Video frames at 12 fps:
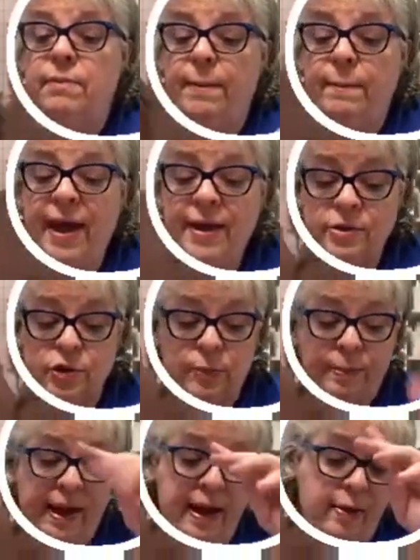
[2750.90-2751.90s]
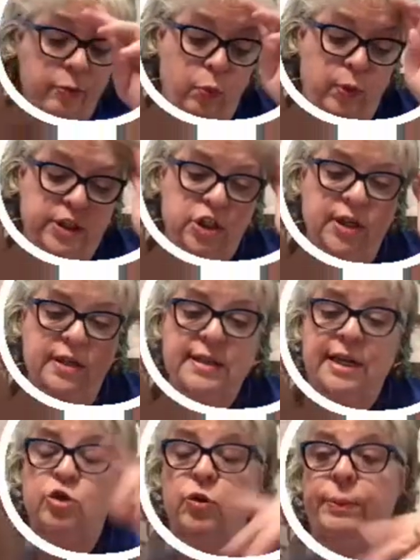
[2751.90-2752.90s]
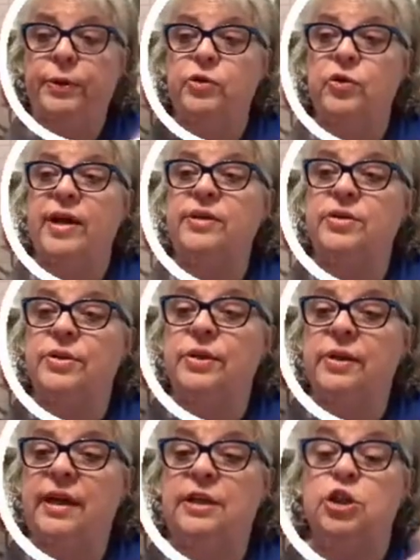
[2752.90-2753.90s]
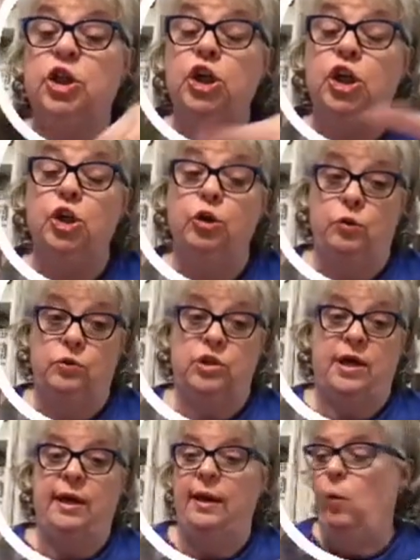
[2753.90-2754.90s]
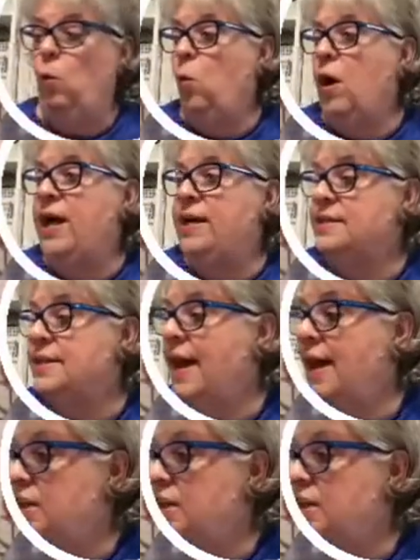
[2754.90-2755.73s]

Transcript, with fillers: master bath, which is a triple dresser. It's huge, and it weighs a